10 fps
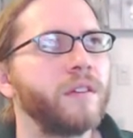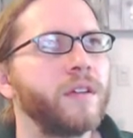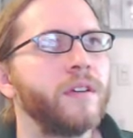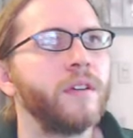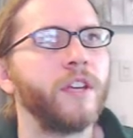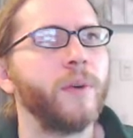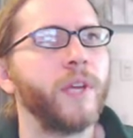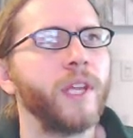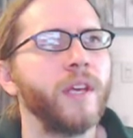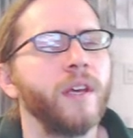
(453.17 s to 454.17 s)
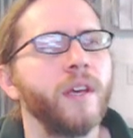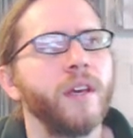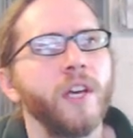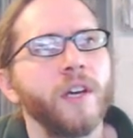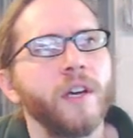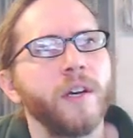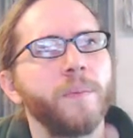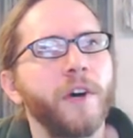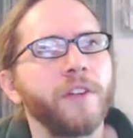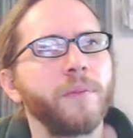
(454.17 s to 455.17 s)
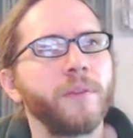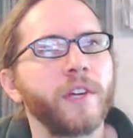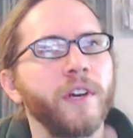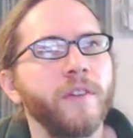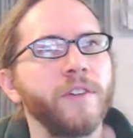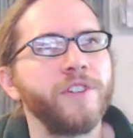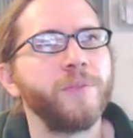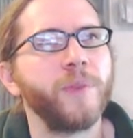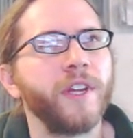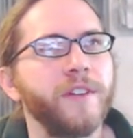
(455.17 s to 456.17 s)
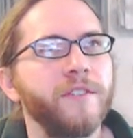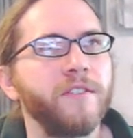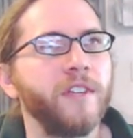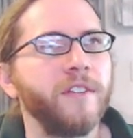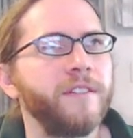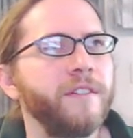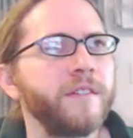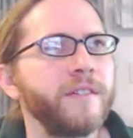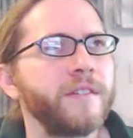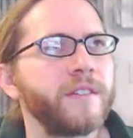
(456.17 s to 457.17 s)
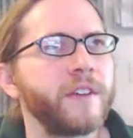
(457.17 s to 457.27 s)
Anyway. Baltimore coverage you may not see. This is good stuff.